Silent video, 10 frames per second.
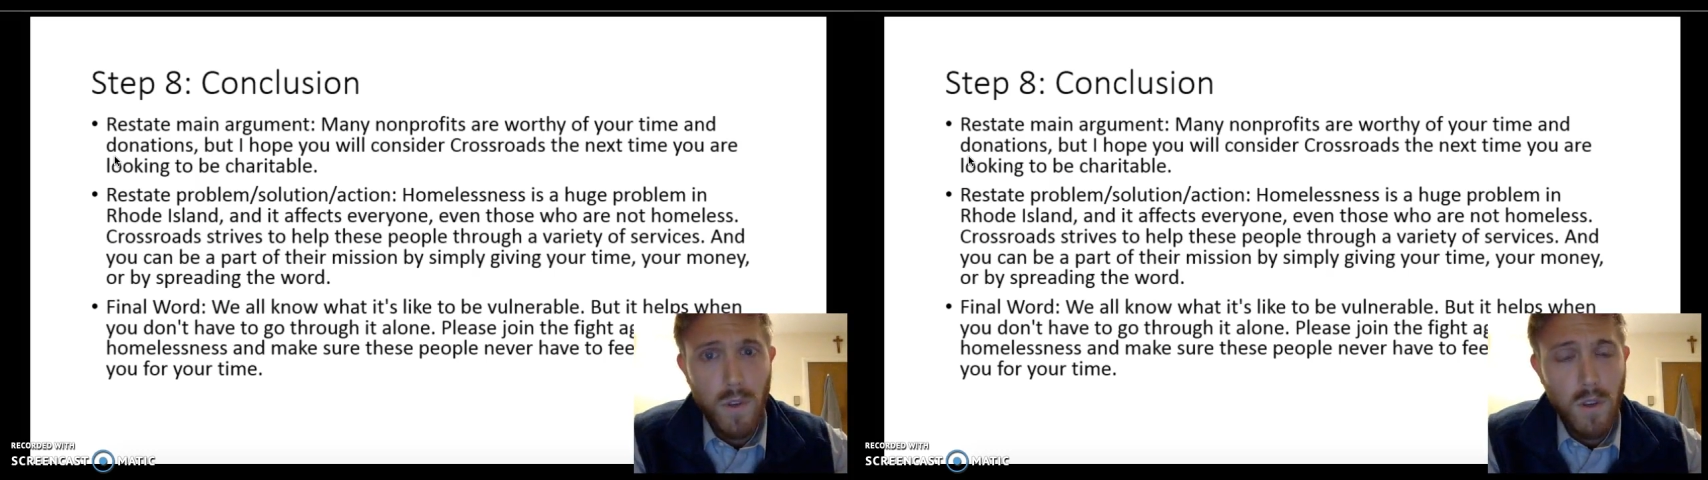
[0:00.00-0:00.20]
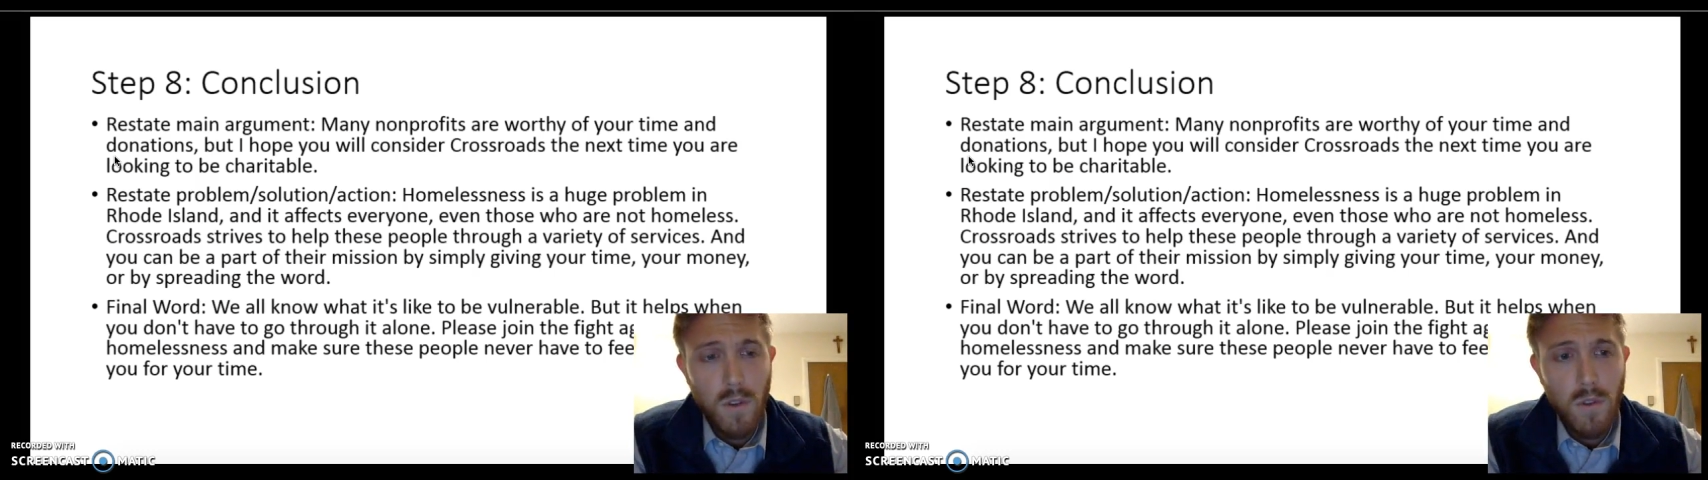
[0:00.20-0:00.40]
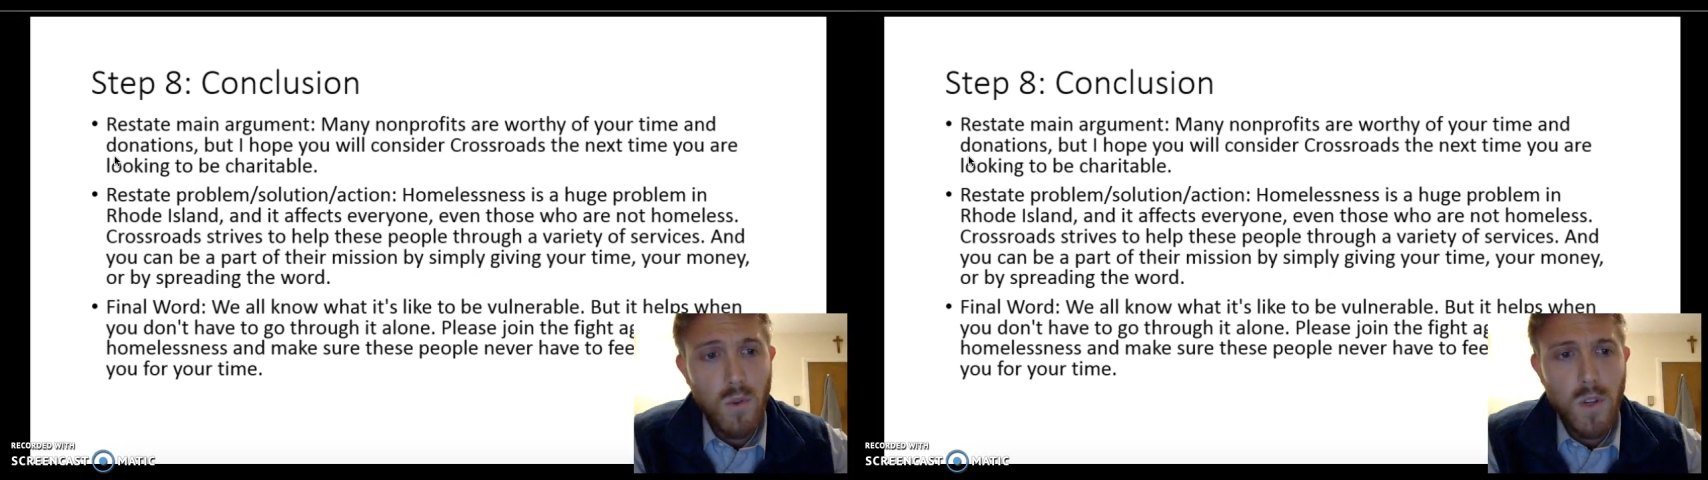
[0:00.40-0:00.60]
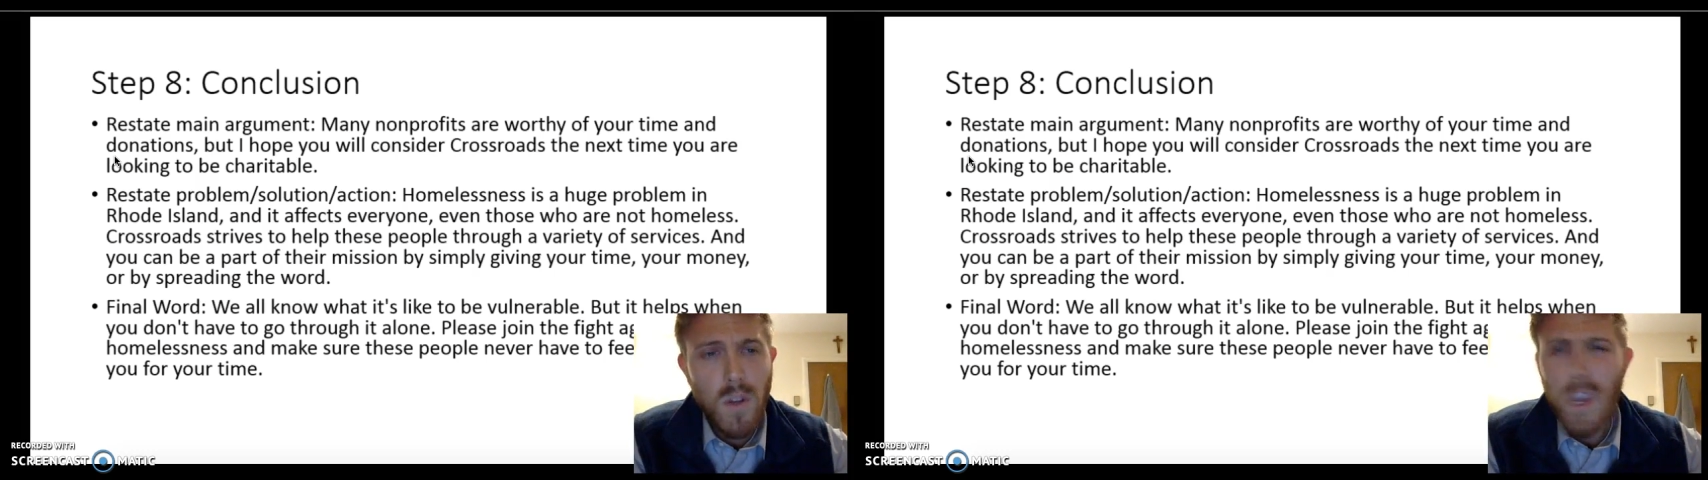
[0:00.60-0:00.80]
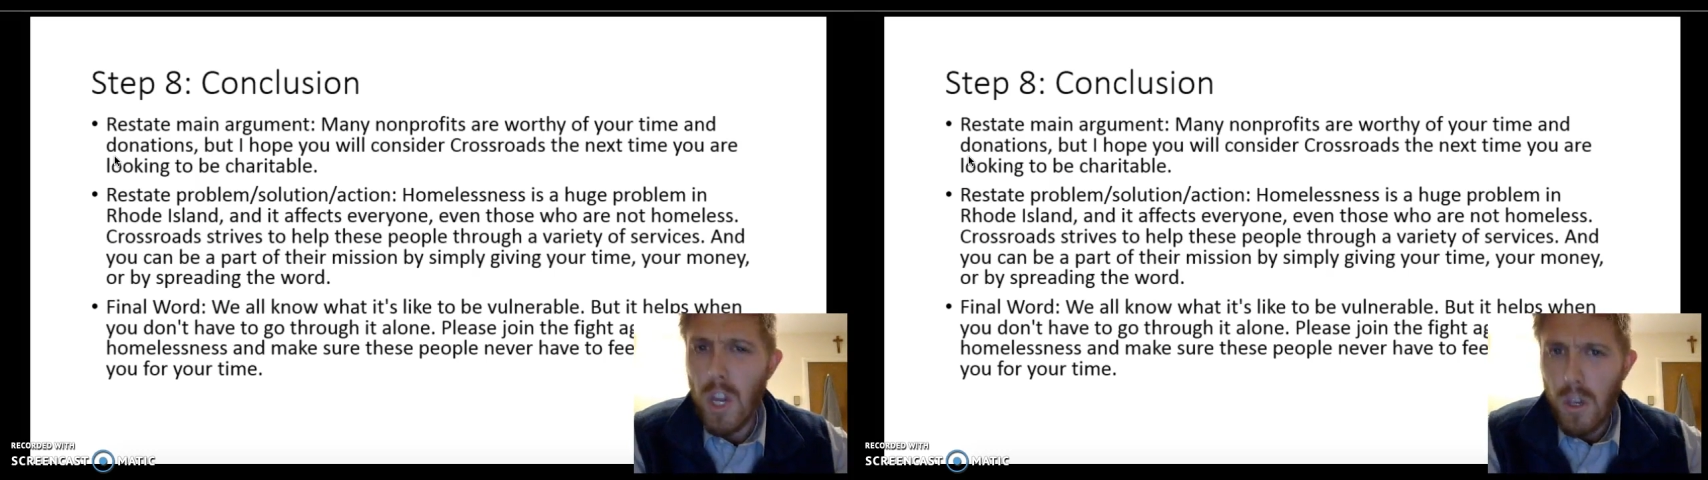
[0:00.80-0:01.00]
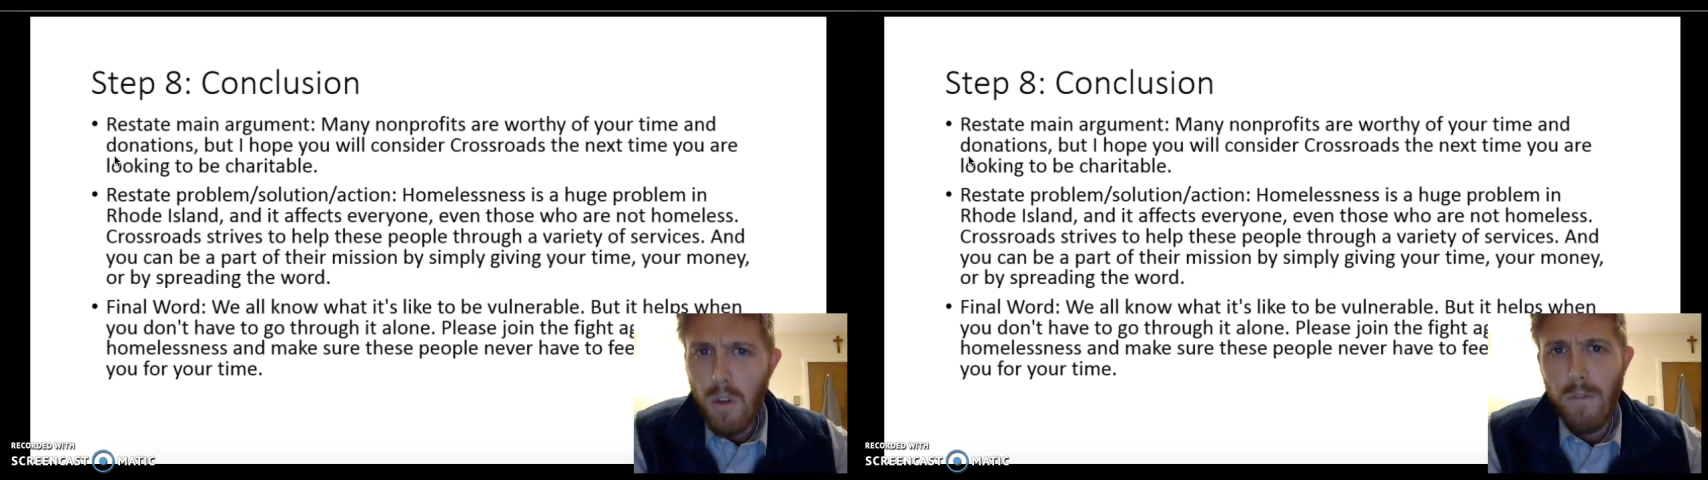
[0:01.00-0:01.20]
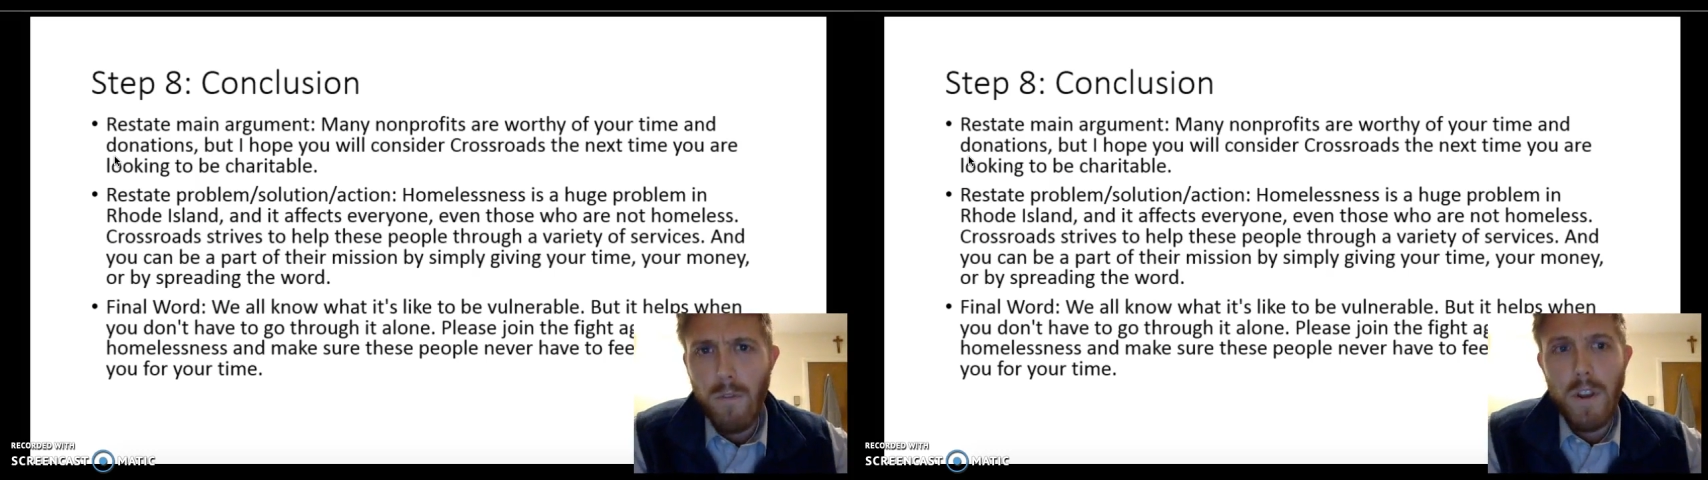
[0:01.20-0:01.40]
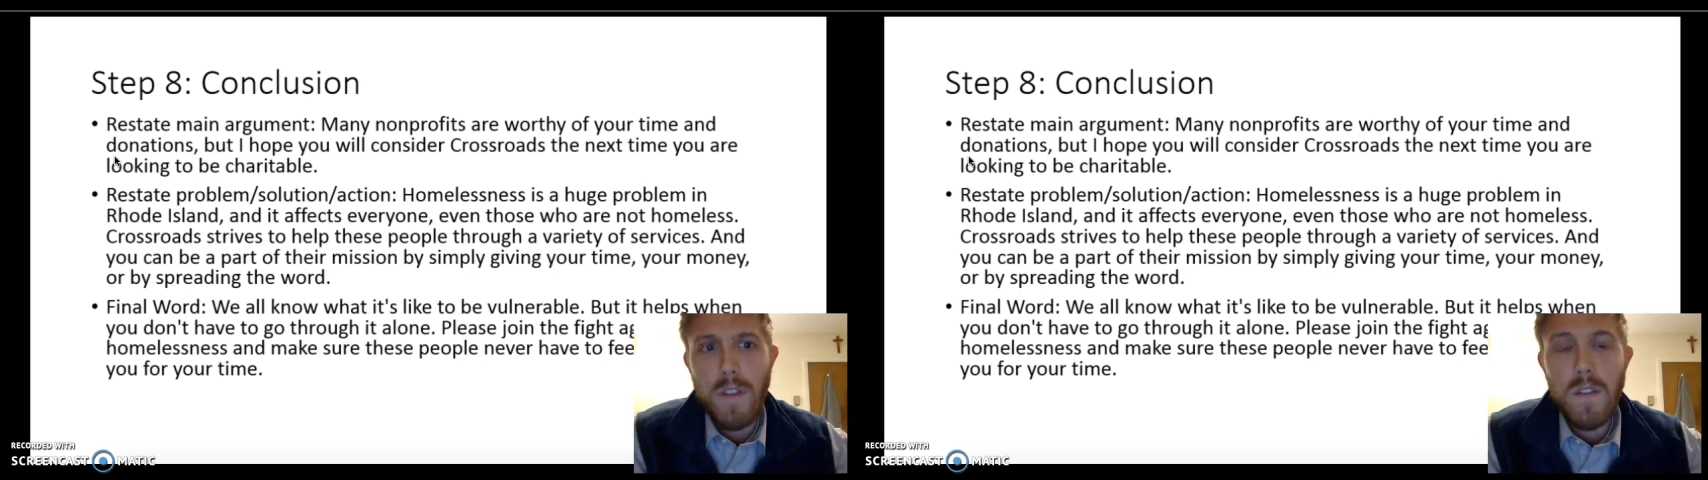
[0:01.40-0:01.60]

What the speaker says: conclusion, go for it.